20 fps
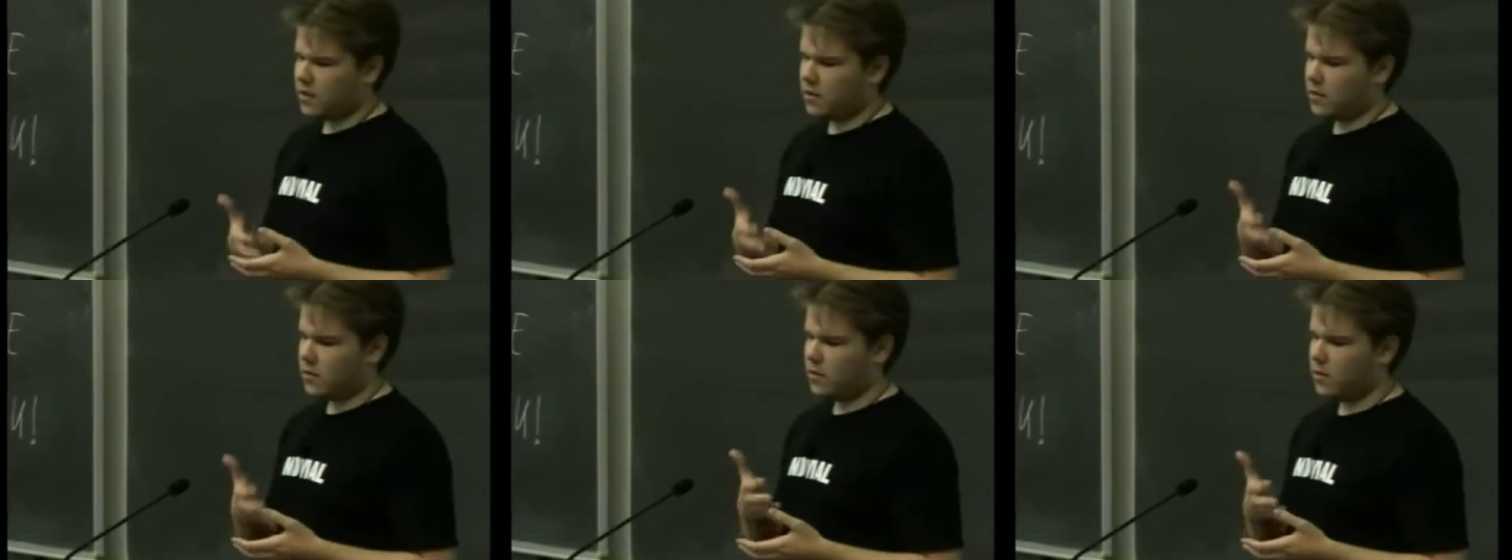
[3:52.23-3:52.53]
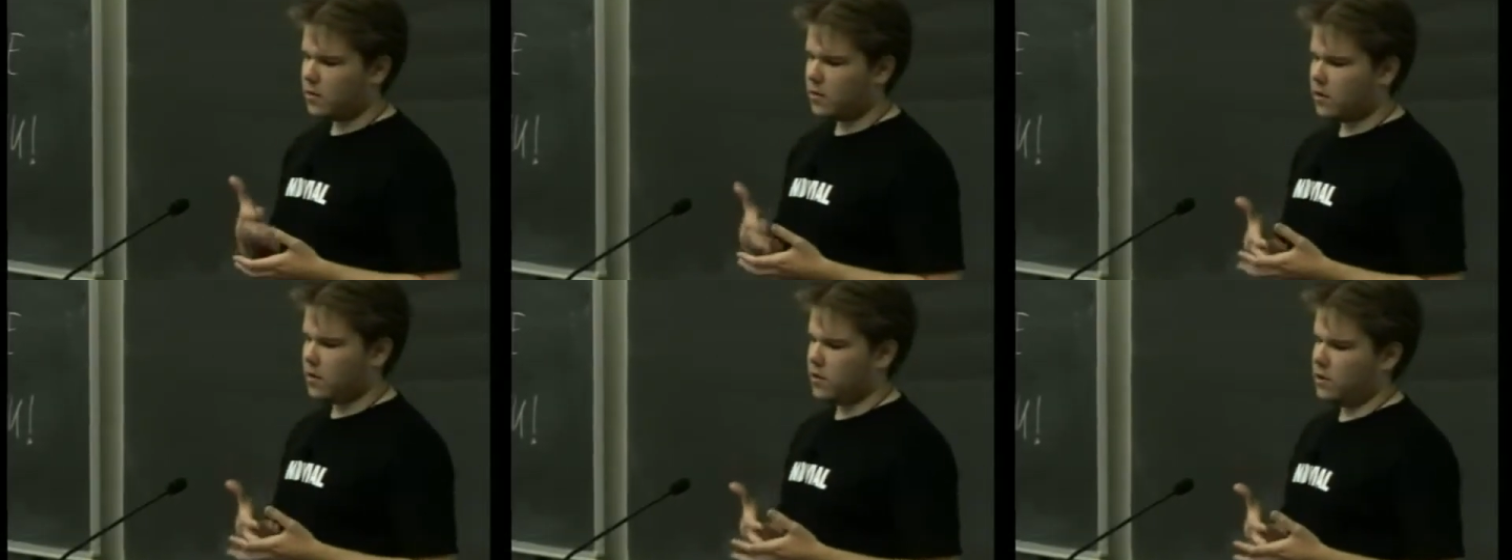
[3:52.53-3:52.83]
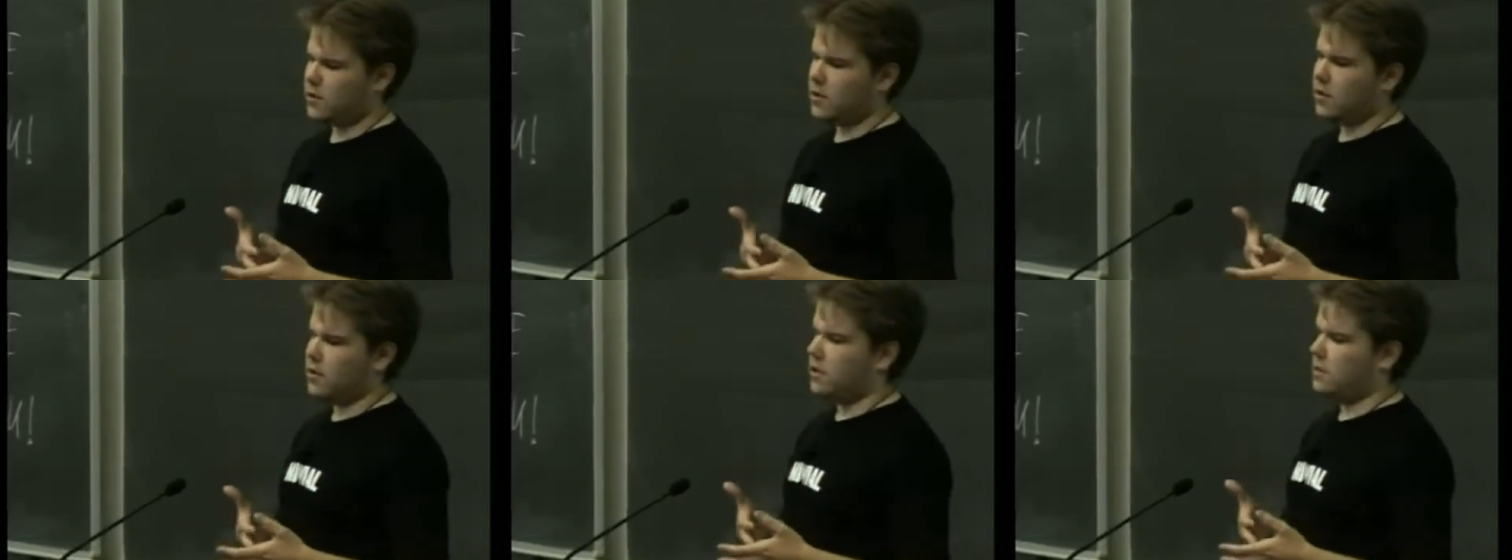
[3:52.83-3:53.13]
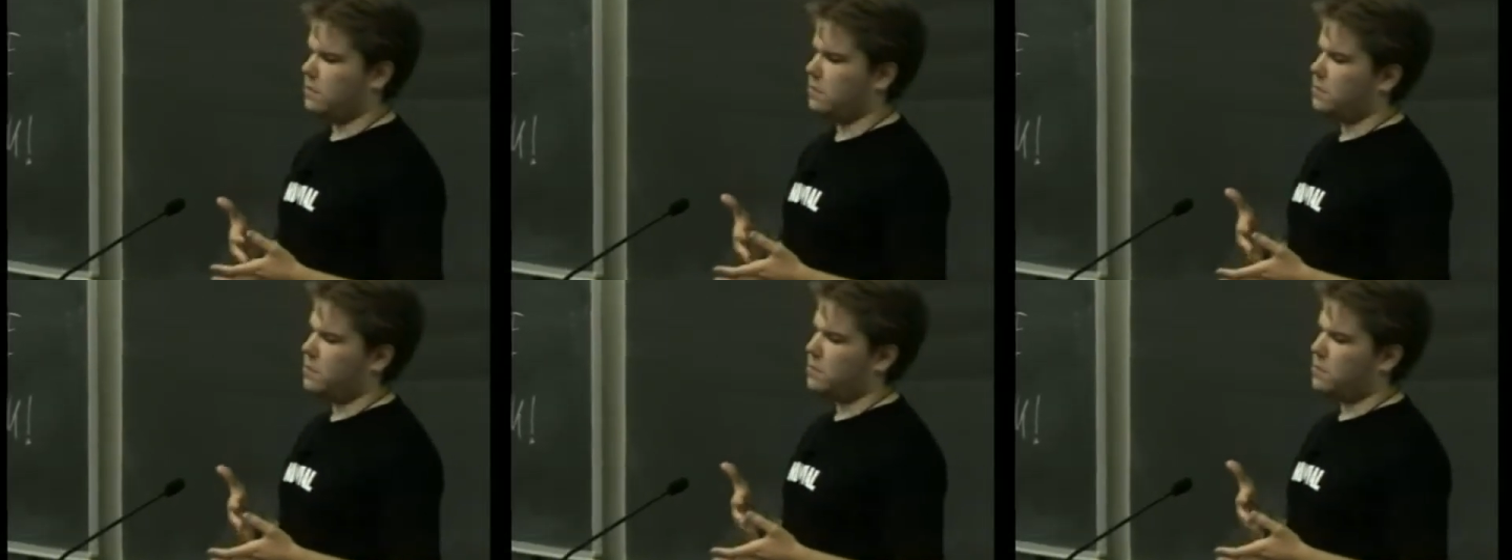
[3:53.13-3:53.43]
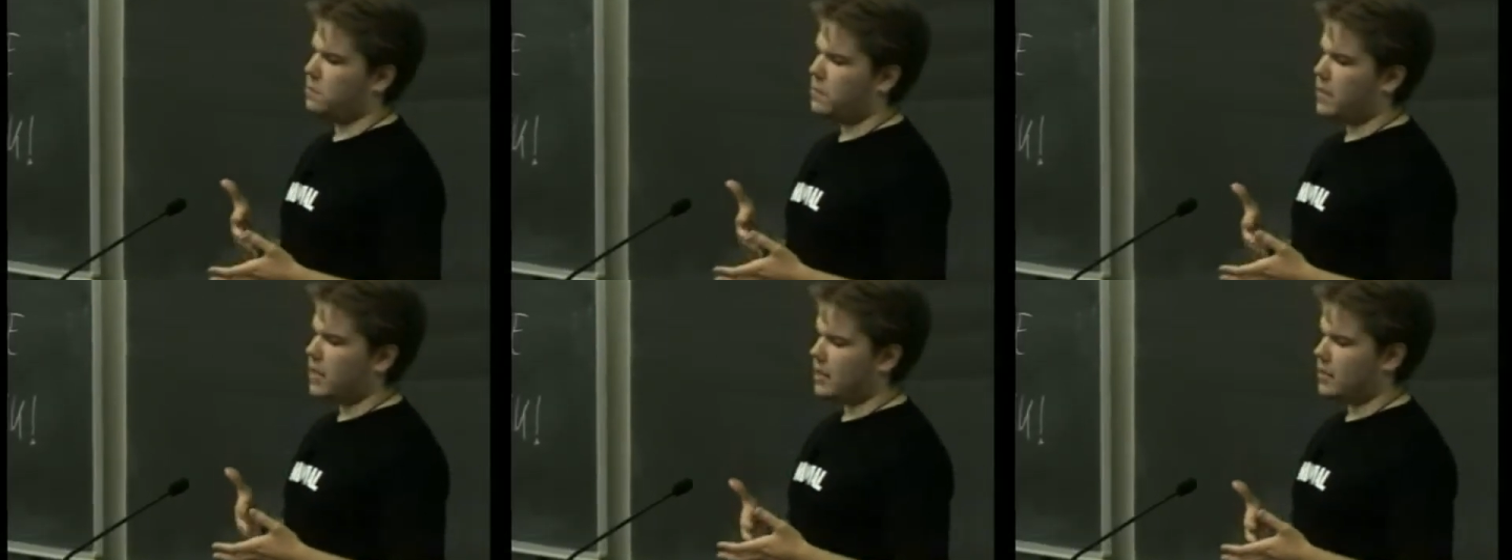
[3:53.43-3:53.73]
all the
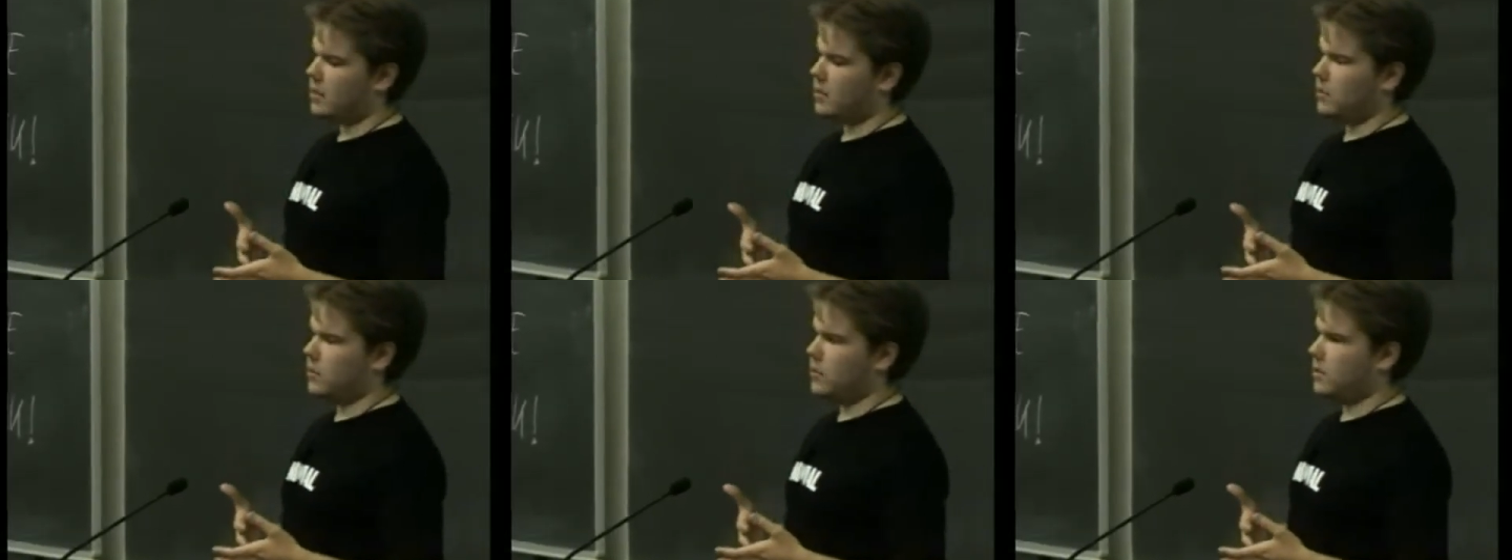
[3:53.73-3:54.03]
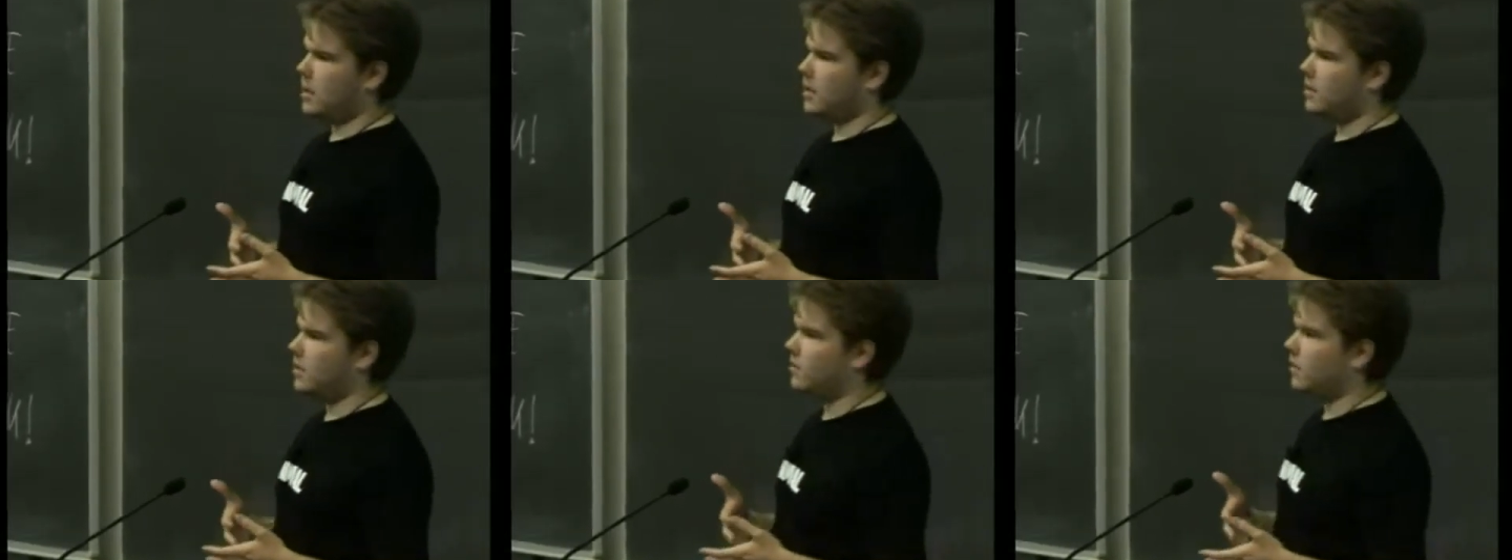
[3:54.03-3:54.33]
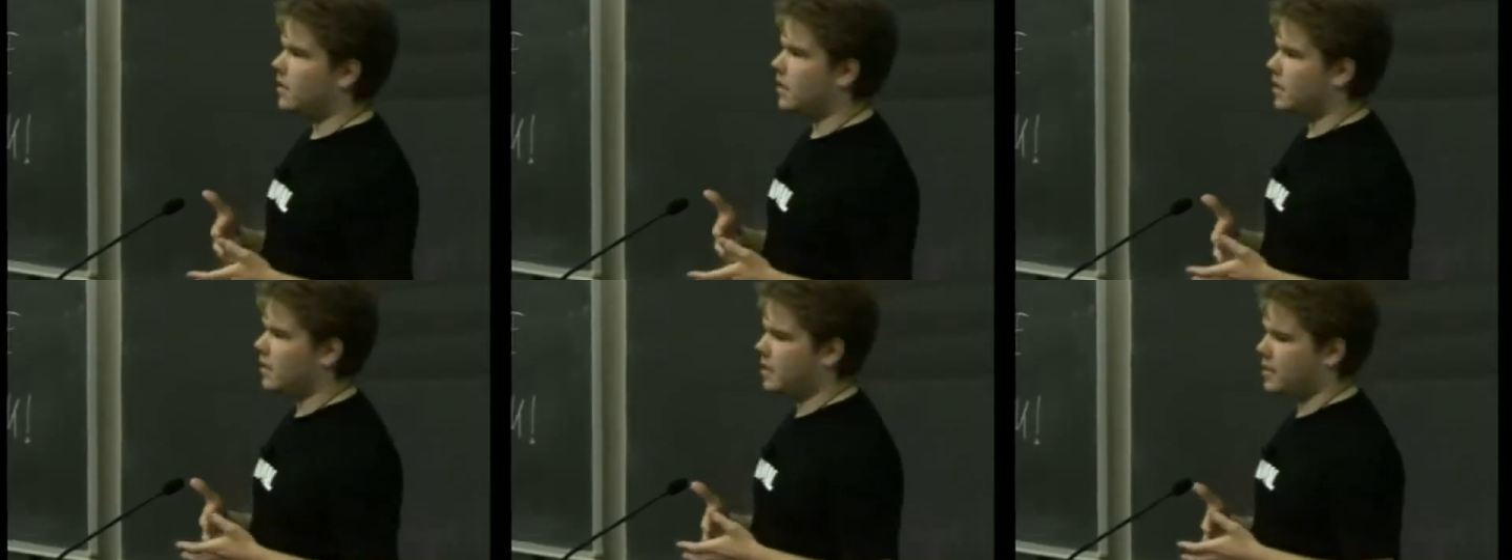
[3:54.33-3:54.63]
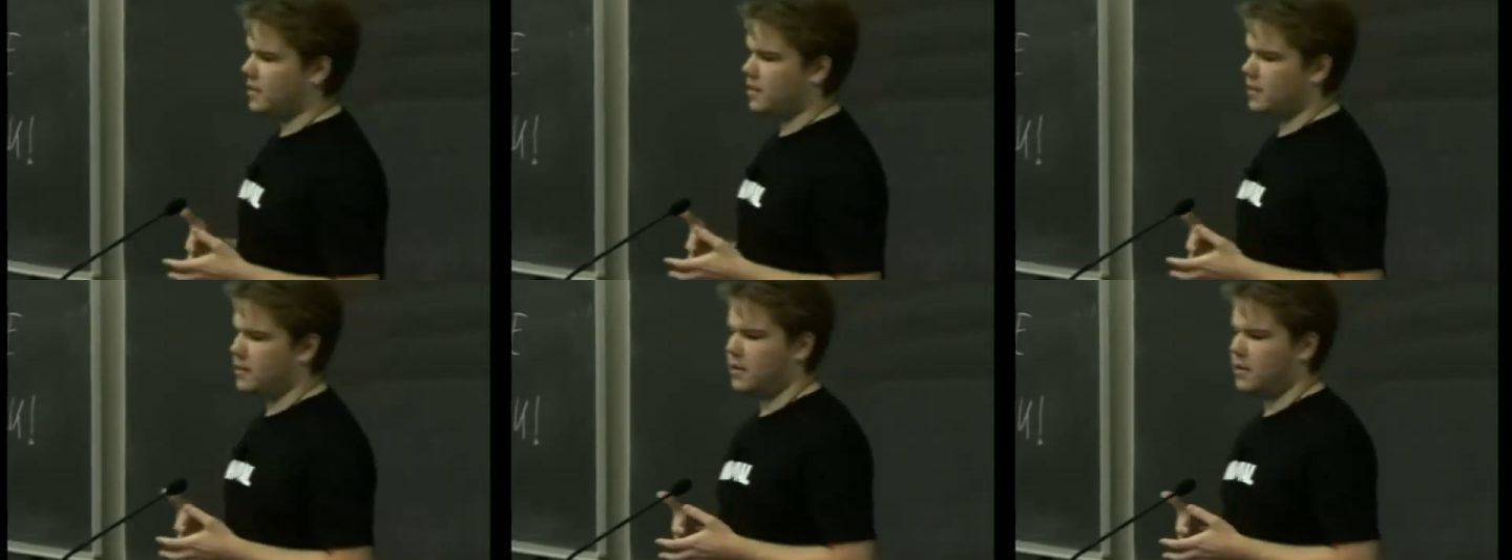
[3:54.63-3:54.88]
build tools that you need